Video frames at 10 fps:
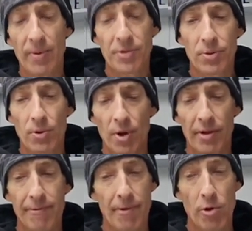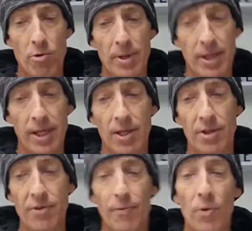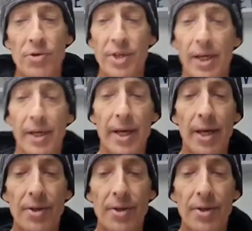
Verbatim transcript: still got the foam in here that's forcing it out.